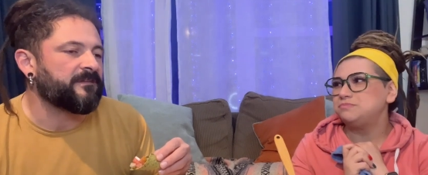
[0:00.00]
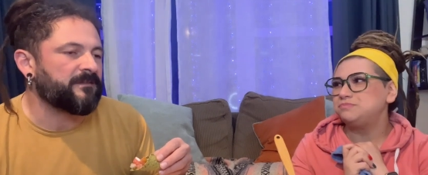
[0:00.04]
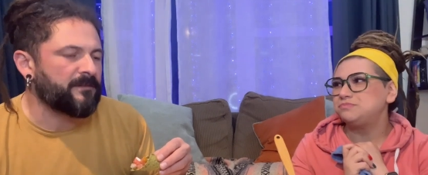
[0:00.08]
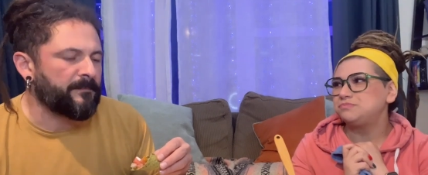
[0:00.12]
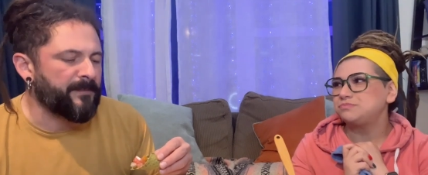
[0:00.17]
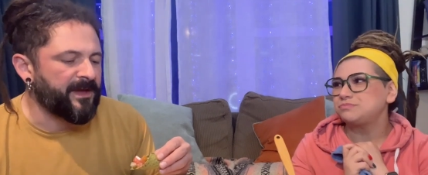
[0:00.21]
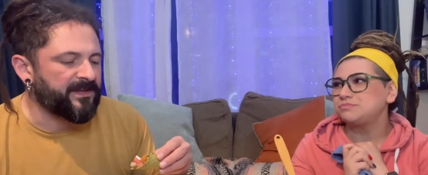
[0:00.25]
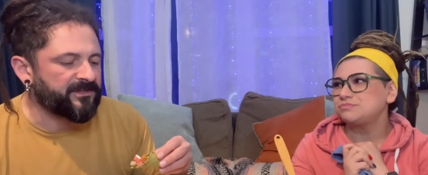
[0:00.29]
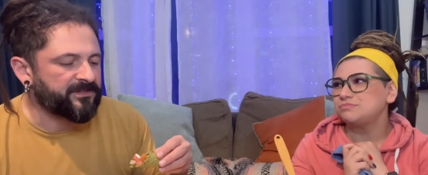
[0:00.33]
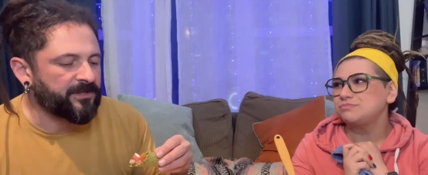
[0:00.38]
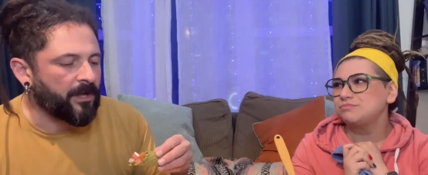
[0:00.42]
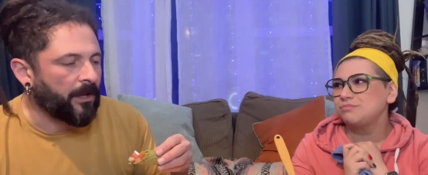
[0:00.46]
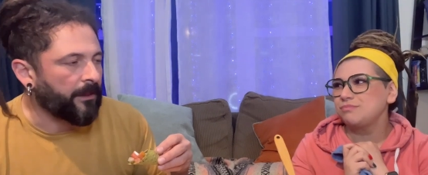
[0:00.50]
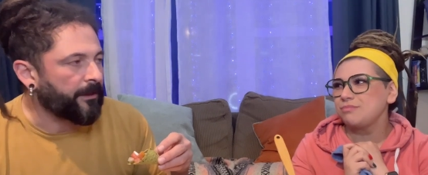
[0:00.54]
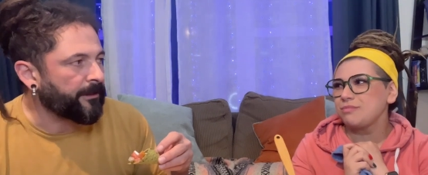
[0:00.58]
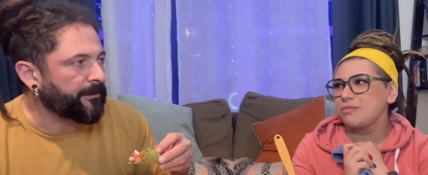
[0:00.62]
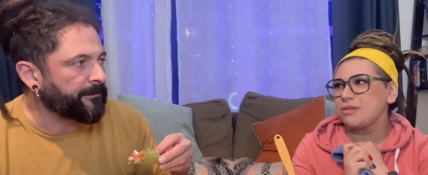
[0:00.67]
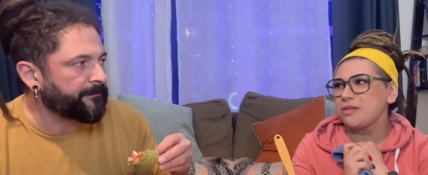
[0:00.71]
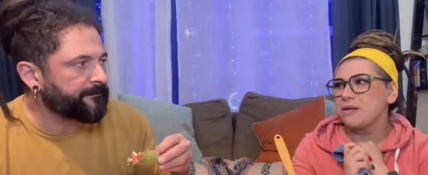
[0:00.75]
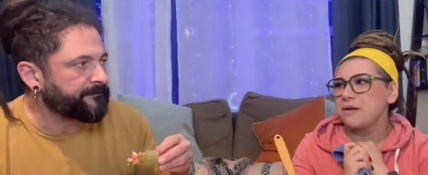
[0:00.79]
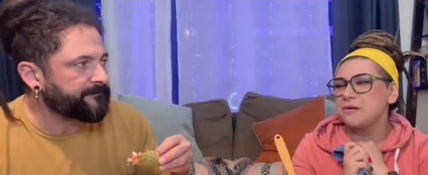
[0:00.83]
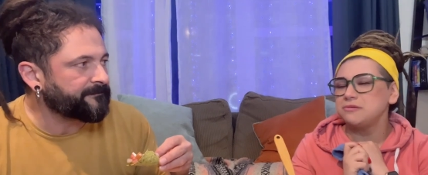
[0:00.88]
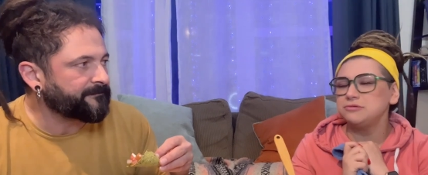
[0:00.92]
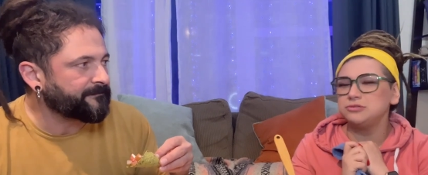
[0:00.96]
Speaker 1: the best color.
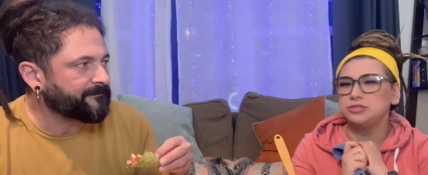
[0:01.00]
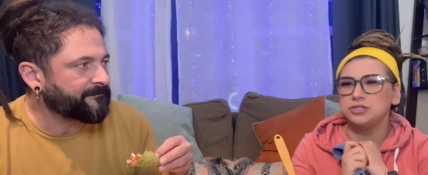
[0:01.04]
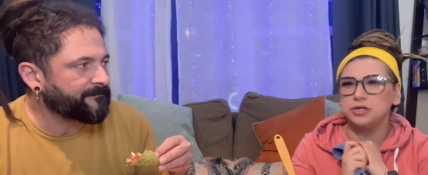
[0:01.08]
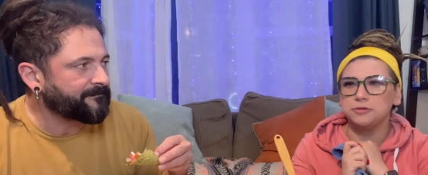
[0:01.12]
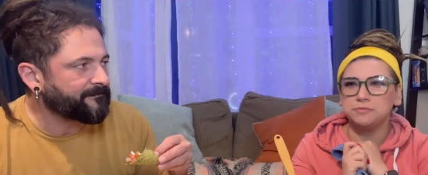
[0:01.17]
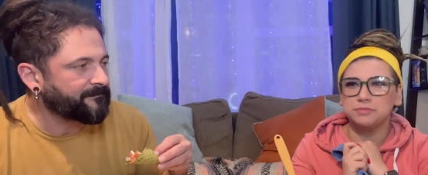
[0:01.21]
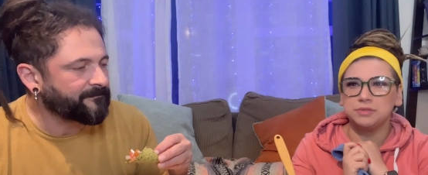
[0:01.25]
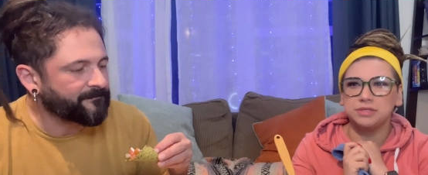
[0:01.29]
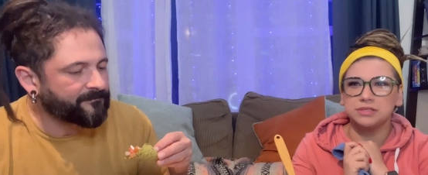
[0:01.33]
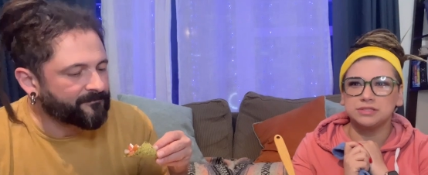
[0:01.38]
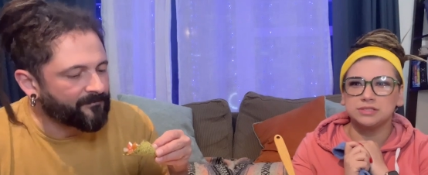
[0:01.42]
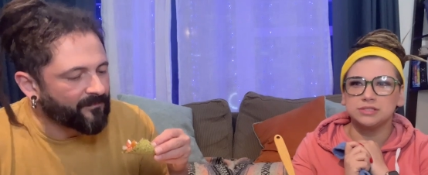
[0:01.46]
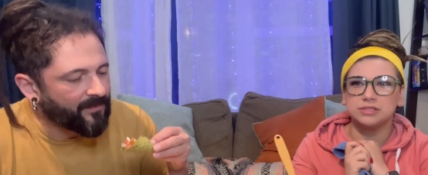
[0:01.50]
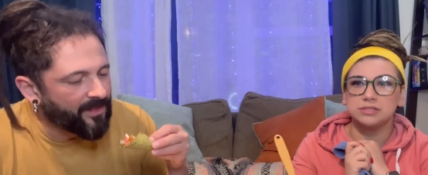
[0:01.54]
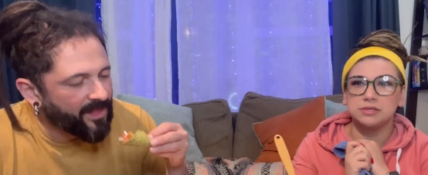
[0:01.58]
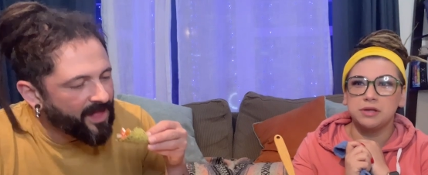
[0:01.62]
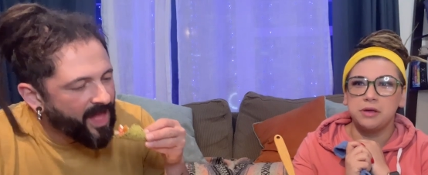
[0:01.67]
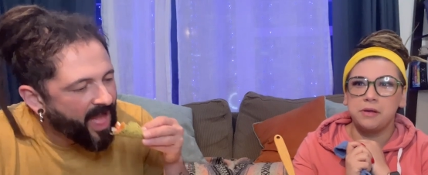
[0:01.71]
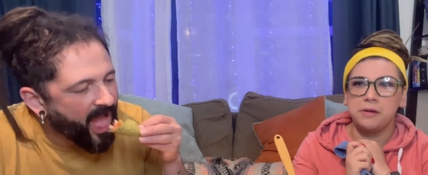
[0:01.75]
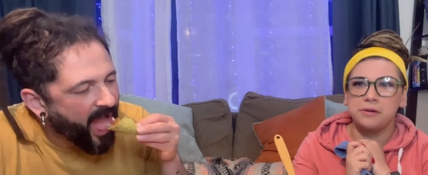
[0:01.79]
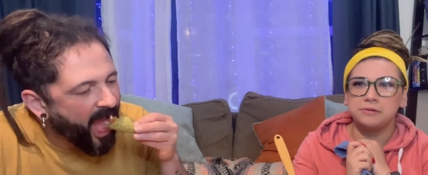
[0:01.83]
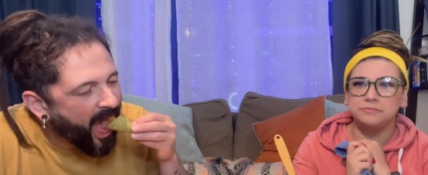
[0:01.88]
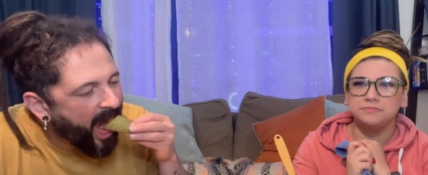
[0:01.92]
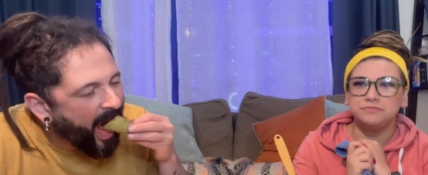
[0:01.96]
Speaker 2: Taupe thinks
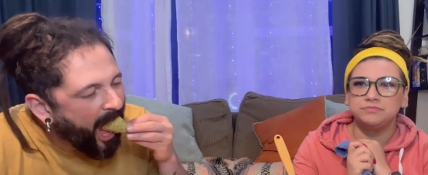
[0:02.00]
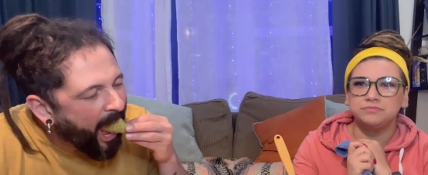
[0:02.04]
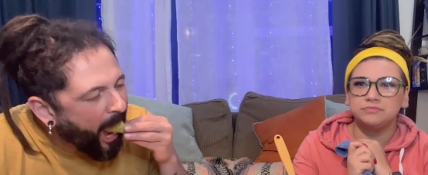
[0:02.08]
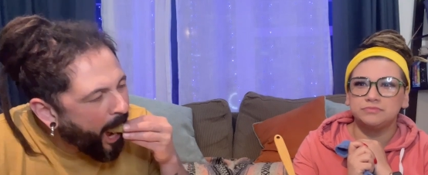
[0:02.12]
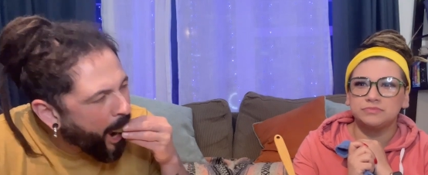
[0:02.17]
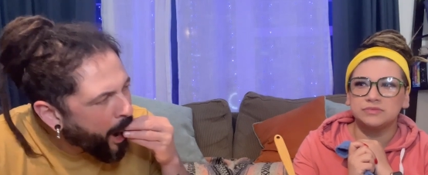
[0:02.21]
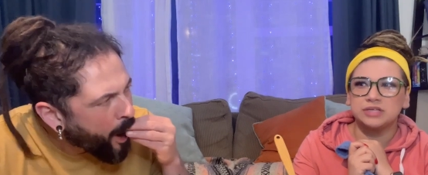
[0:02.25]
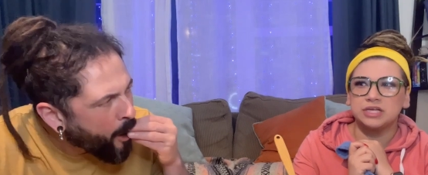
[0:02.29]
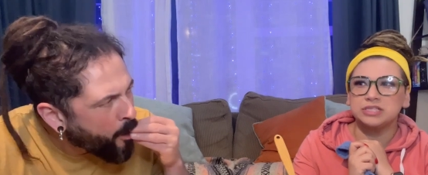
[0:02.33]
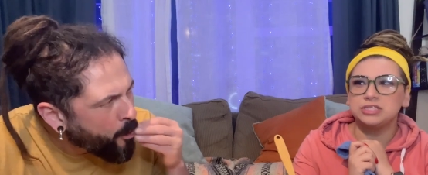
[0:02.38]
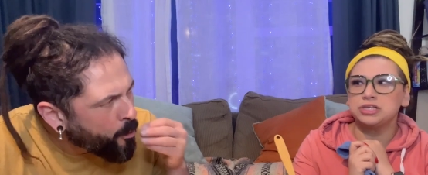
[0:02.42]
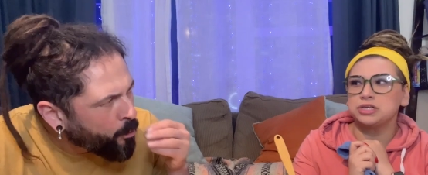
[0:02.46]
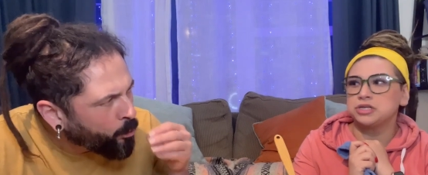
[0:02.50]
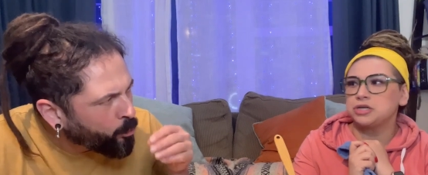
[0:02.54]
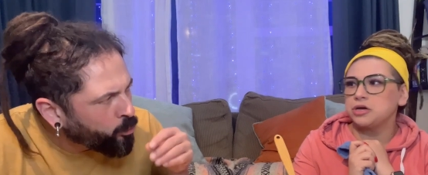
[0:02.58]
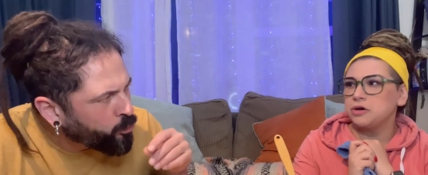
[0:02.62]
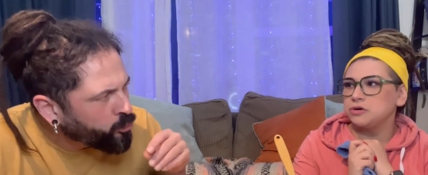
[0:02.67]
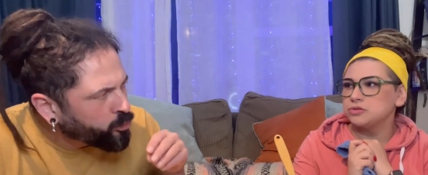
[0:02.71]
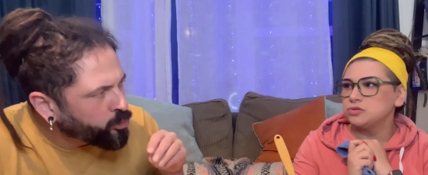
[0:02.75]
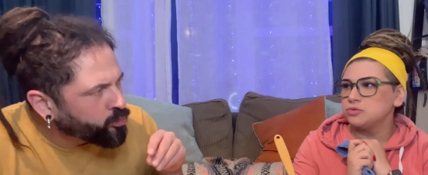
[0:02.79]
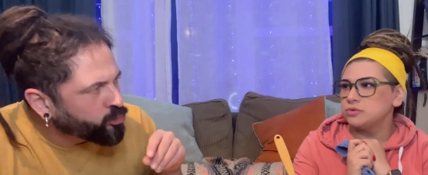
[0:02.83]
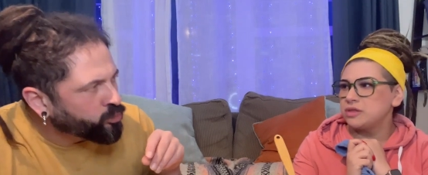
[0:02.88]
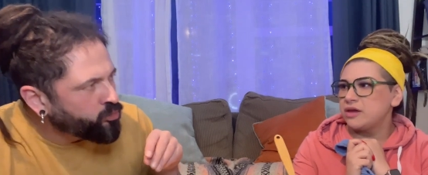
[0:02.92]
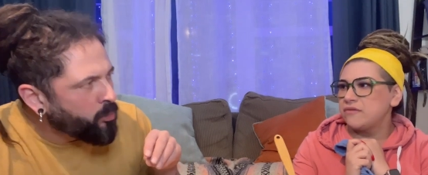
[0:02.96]
it's... Because it
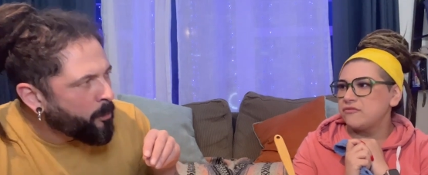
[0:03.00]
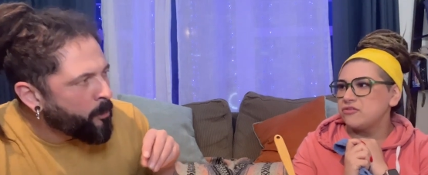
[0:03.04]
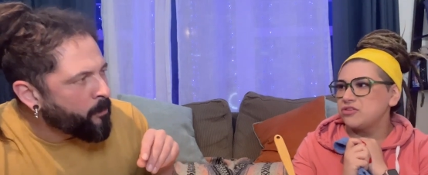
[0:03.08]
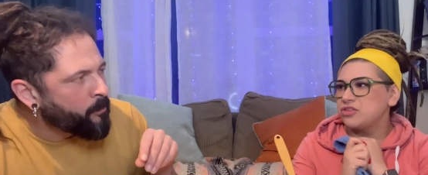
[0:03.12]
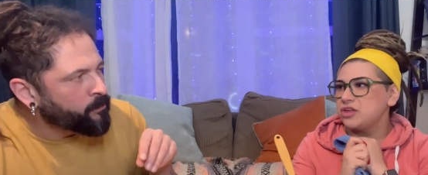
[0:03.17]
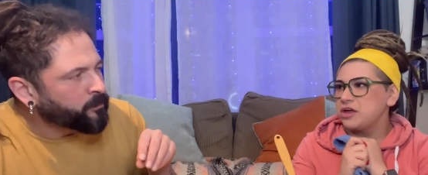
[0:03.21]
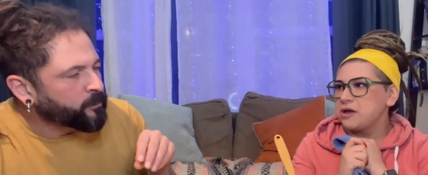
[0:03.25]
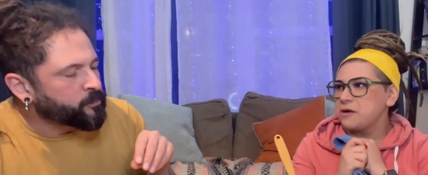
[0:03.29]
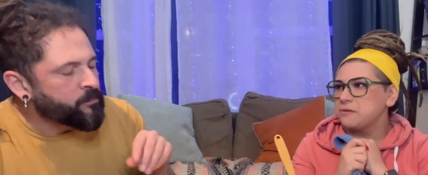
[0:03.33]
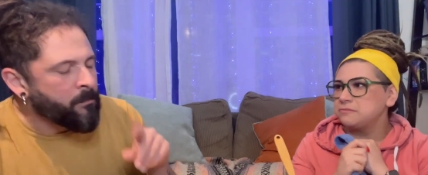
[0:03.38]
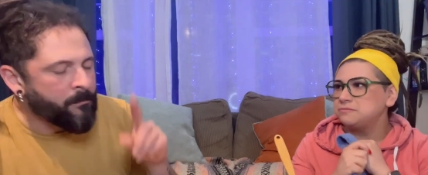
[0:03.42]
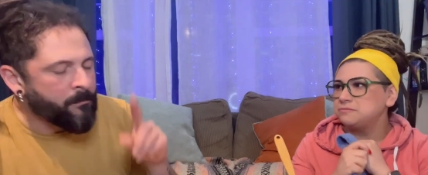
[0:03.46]
goes with everything?